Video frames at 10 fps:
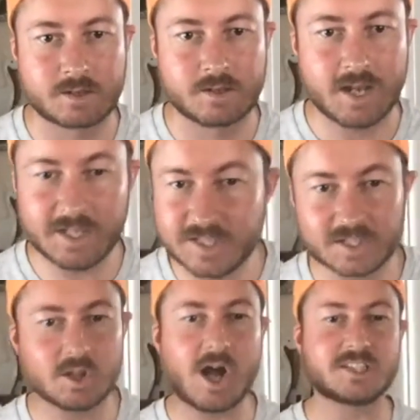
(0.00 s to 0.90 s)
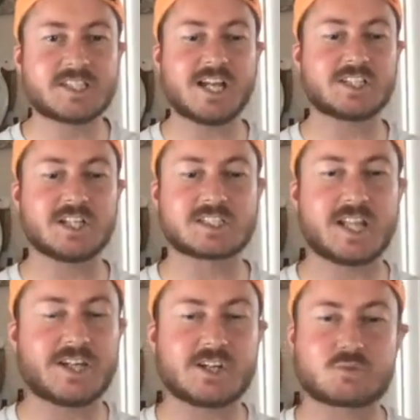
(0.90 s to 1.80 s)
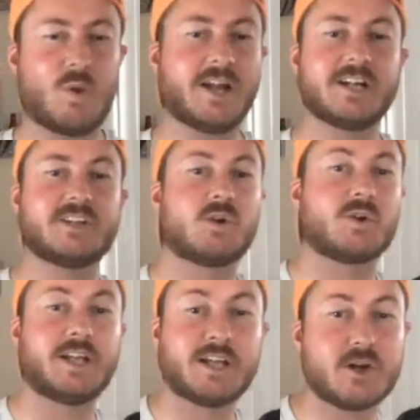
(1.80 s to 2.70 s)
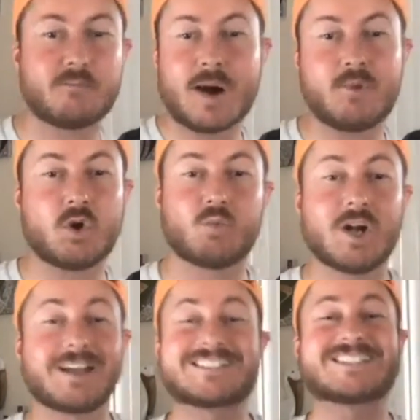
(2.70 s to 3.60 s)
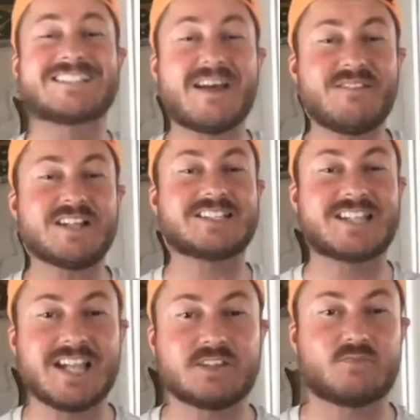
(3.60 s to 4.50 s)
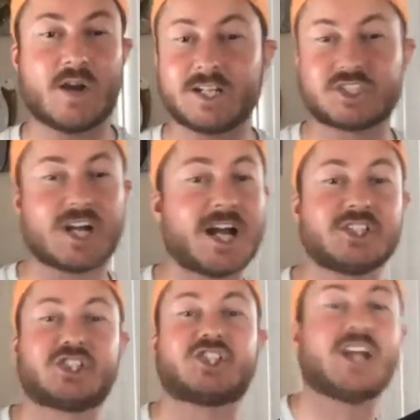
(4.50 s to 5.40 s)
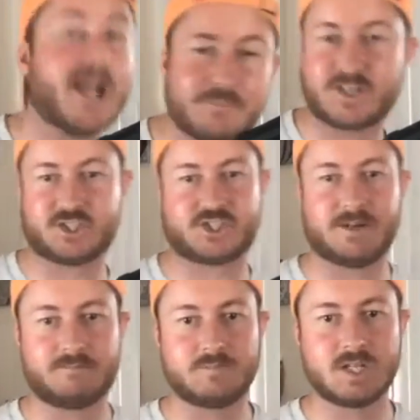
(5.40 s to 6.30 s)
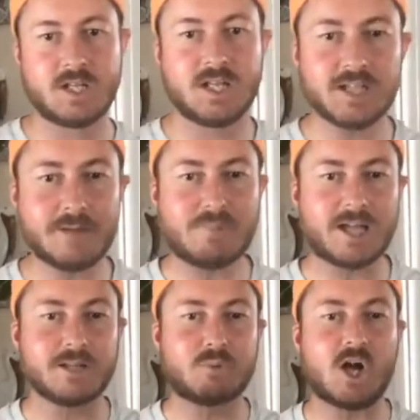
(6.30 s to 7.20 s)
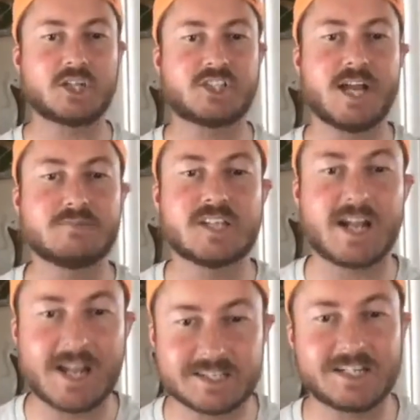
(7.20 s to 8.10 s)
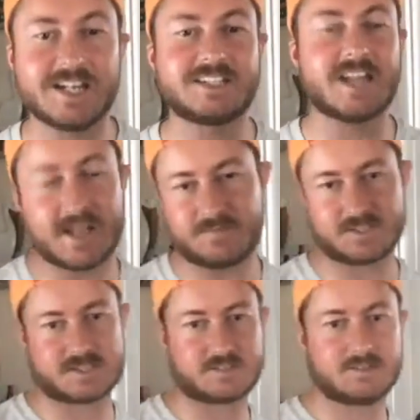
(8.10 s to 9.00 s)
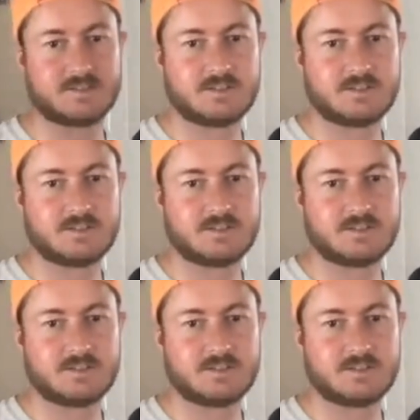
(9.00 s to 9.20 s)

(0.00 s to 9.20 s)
And then the Los Angeles Lakers went into the Orlando bubble and won a 17th franchise championship, led by LeBron James and Anthony Davis.